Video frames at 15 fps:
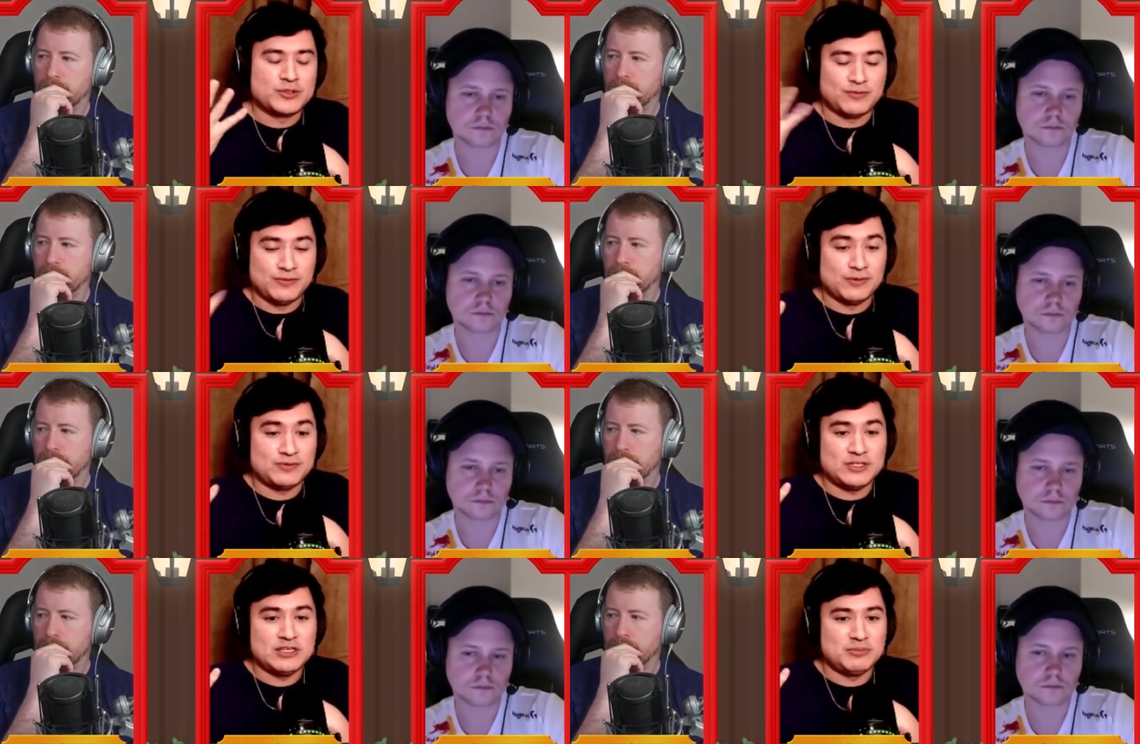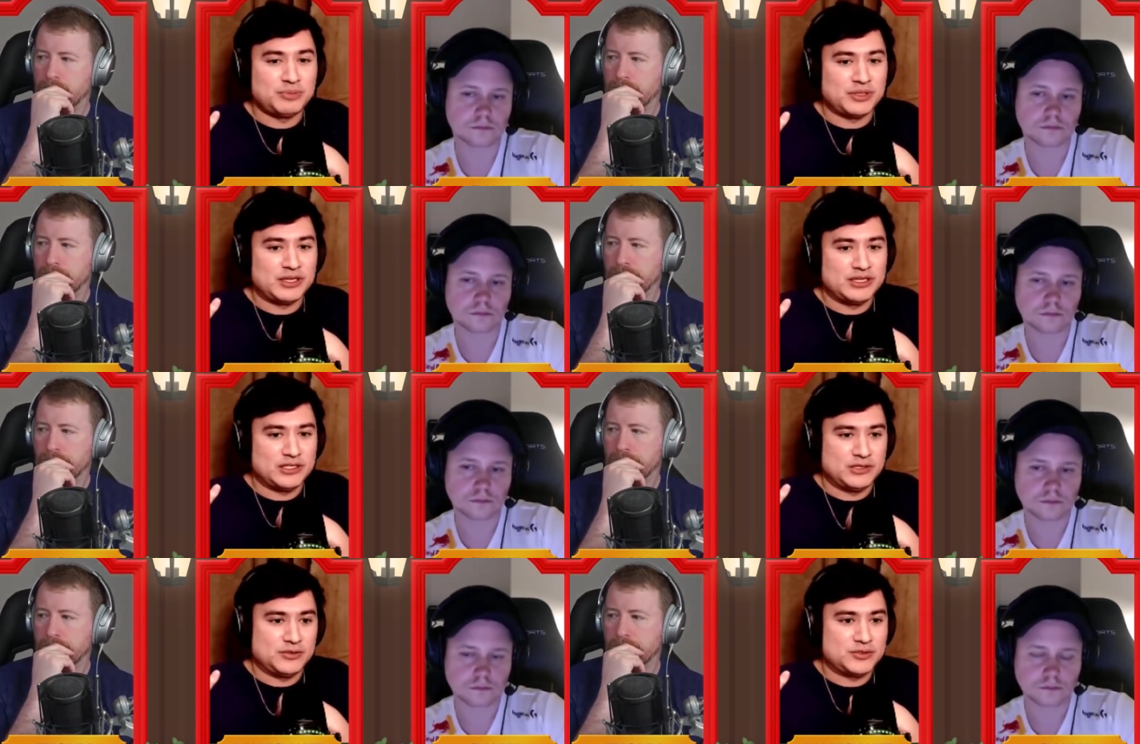Speaker 1: 15
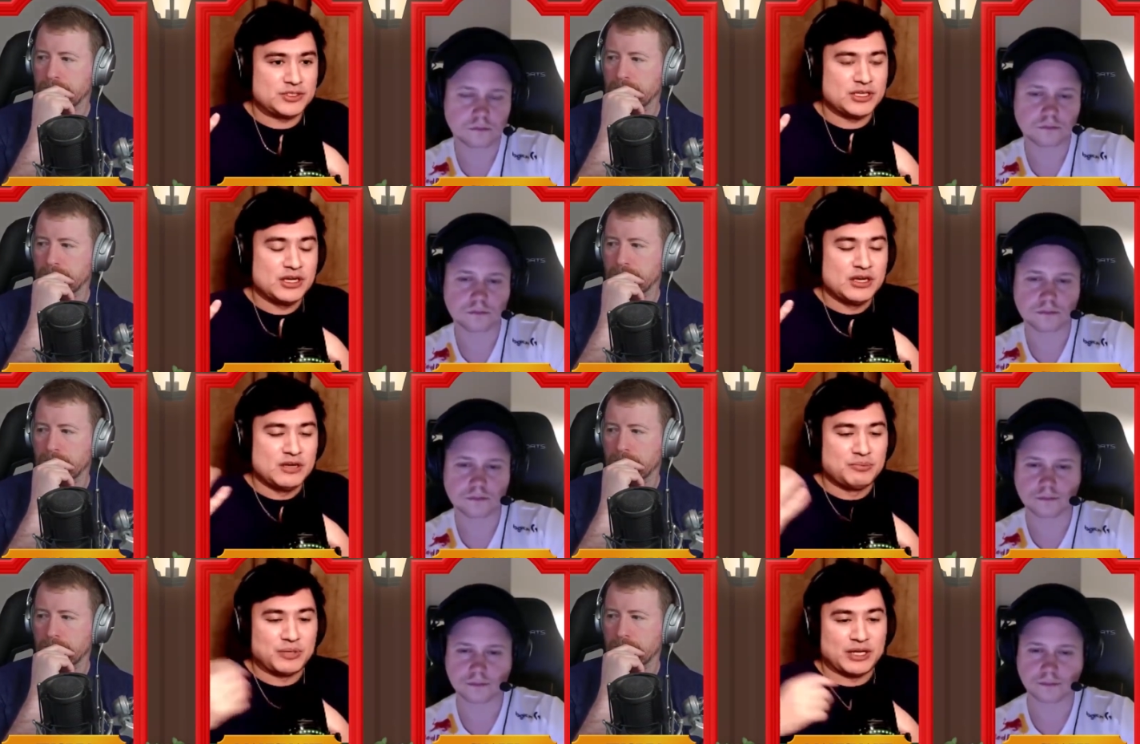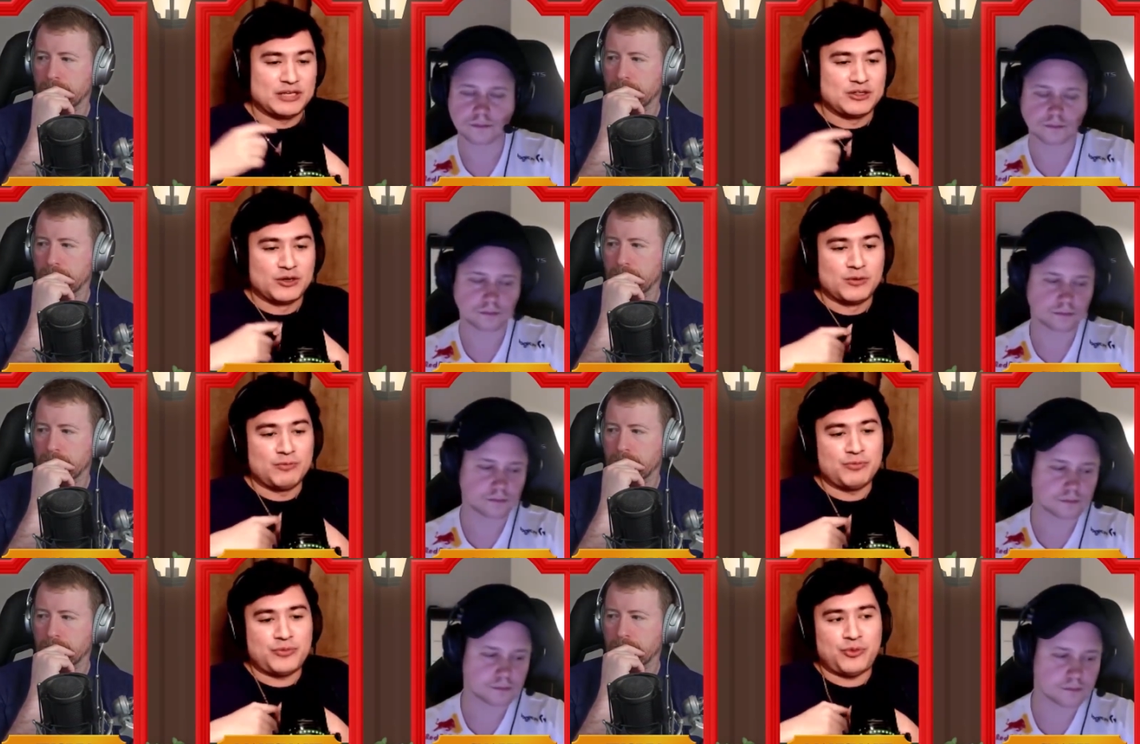players, but I
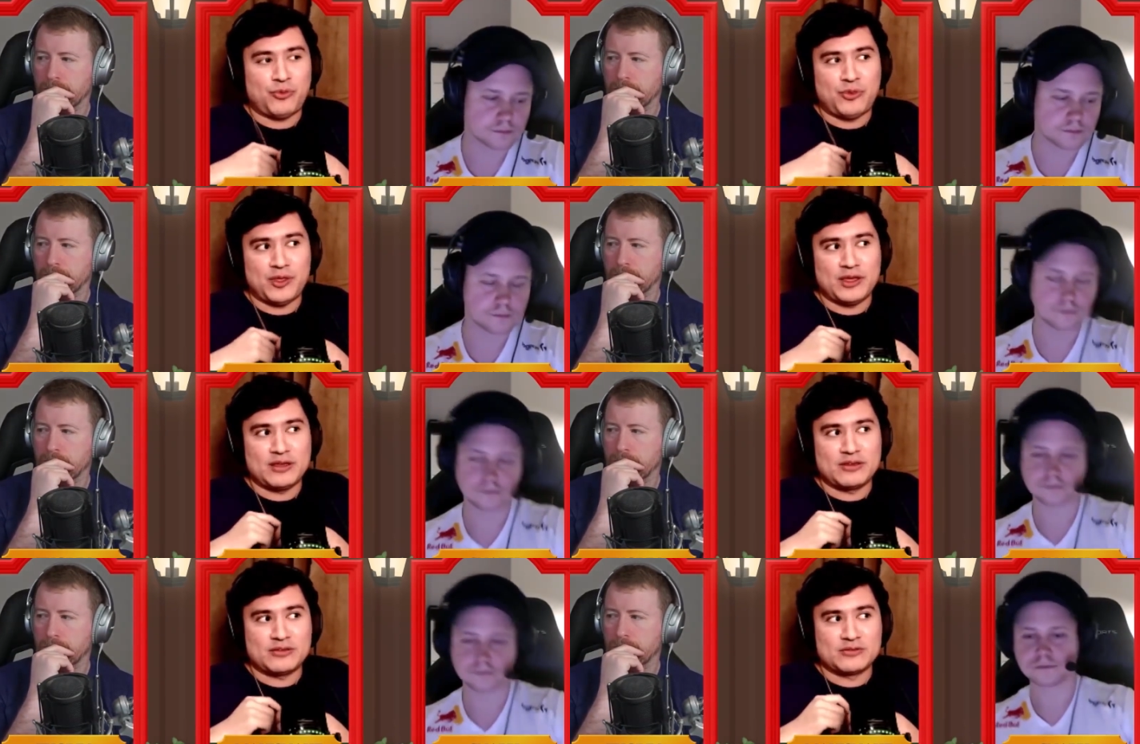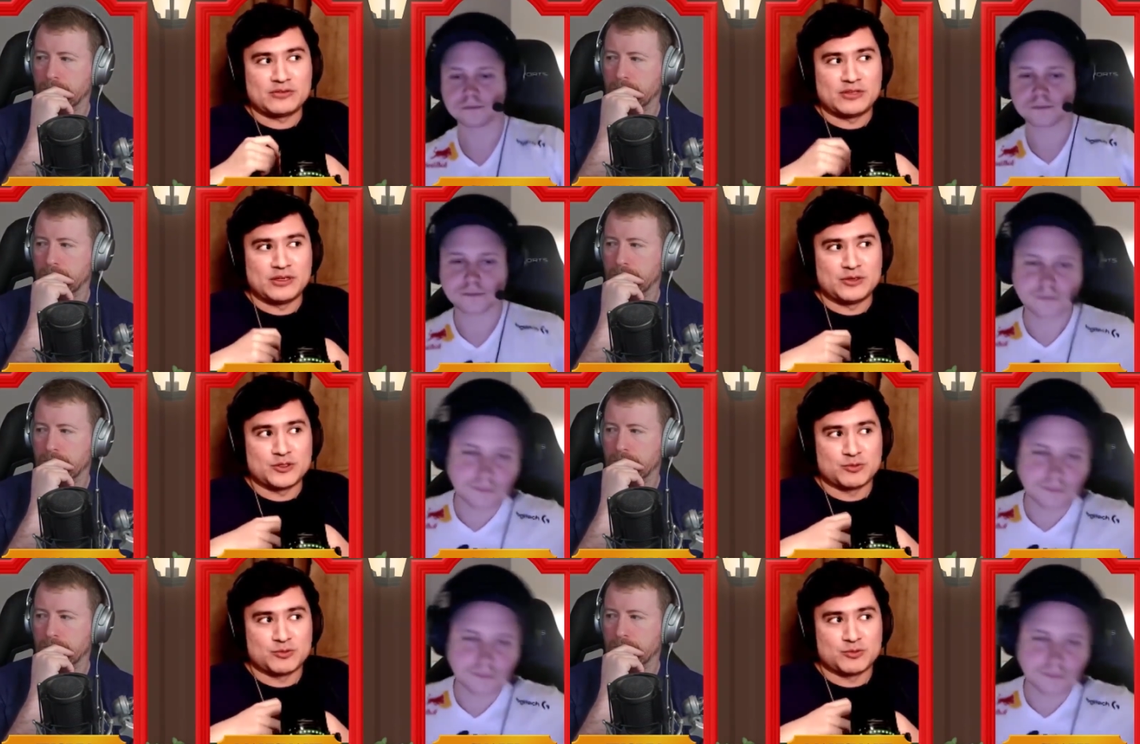don't think there's